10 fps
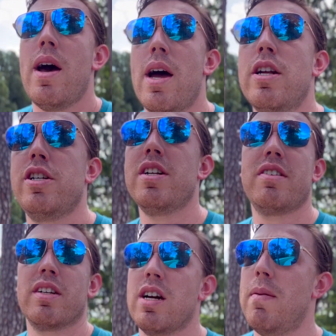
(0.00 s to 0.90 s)
she
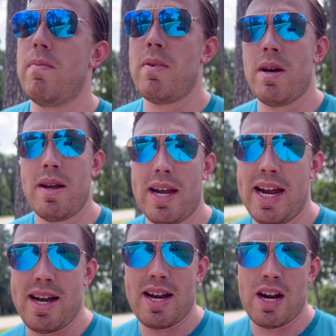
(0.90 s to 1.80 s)
doesn't come
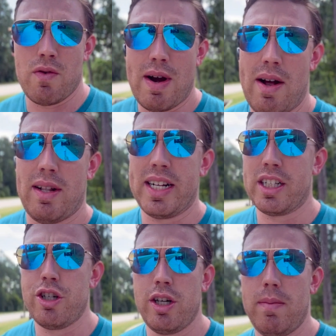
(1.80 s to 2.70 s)
in and around like the
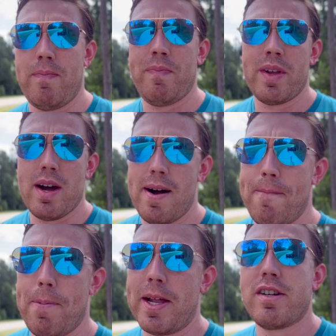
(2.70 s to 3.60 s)
gym.
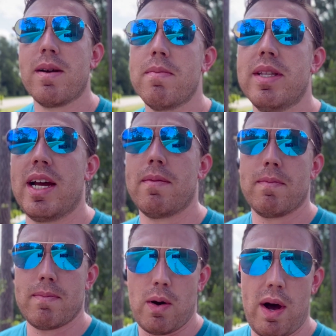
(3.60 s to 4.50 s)
The gym that
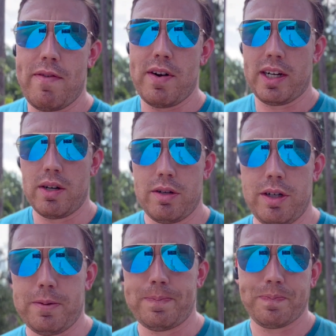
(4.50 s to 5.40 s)
my wife and I go
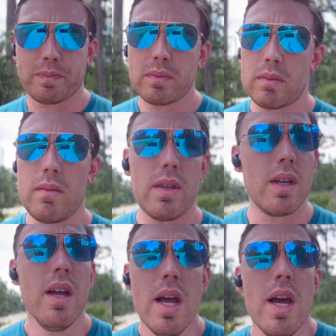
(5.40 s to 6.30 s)
to,
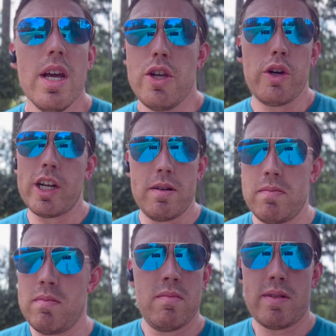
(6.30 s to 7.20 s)

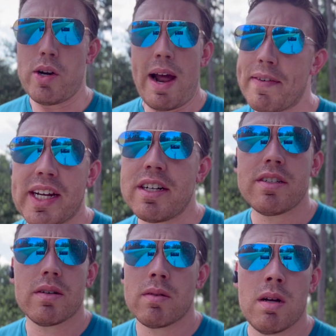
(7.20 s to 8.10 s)
they don't have a kid
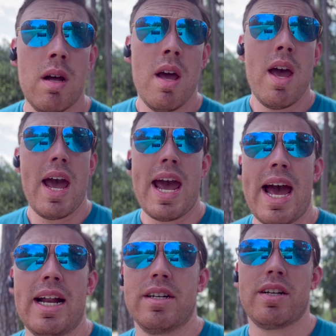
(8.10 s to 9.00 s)
zone,
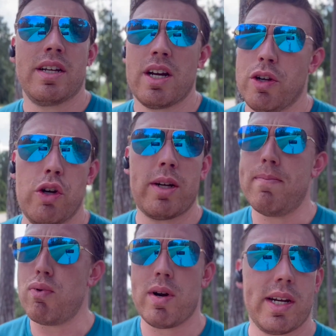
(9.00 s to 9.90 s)
and you can
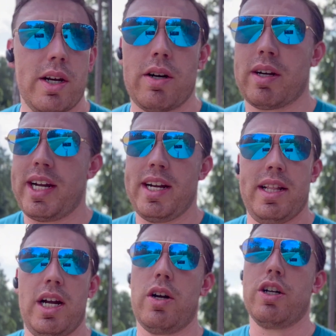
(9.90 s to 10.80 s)
bring your kid in
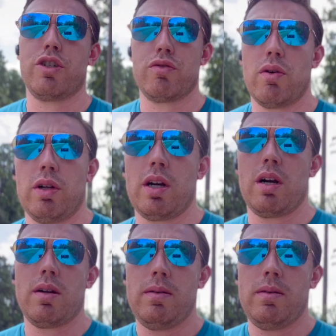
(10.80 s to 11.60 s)
there on a stroller